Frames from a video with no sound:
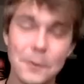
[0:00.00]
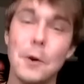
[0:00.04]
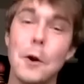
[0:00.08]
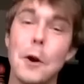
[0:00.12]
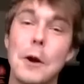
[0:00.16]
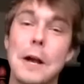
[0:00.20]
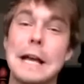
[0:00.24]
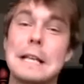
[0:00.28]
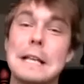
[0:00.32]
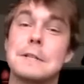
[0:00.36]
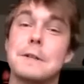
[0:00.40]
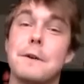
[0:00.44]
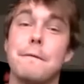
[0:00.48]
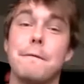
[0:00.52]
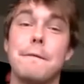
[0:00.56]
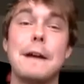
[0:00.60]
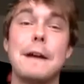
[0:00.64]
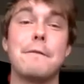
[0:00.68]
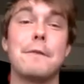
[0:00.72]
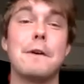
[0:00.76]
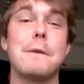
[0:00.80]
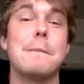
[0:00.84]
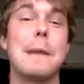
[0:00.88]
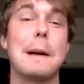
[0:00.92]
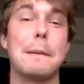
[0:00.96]
Okay, so
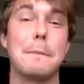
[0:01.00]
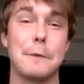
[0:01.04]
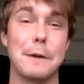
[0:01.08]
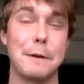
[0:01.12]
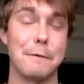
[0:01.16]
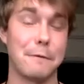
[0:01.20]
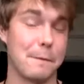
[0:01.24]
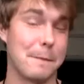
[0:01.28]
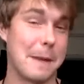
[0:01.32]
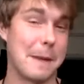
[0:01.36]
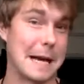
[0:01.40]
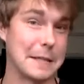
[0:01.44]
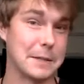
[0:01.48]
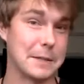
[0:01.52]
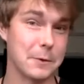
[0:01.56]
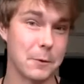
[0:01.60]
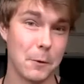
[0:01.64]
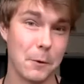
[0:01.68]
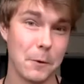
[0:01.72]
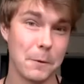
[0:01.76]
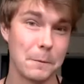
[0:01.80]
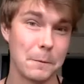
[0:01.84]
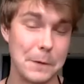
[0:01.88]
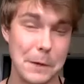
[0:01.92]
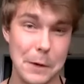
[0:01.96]
favorite memory from high
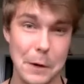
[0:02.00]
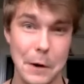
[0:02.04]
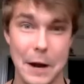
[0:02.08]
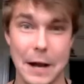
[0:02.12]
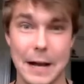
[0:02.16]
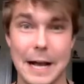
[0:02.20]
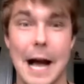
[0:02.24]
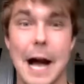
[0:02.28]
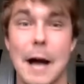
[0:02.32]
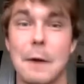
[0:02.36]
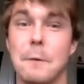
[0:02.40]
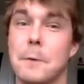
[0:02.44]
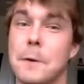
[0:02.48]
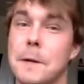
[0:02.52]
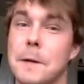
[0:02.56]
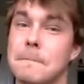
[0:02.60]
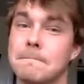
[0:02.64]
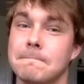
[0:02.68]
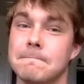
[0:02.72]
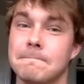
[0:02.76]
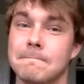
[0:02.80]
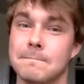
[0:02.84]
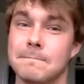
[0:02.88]
school when you were at Godwin?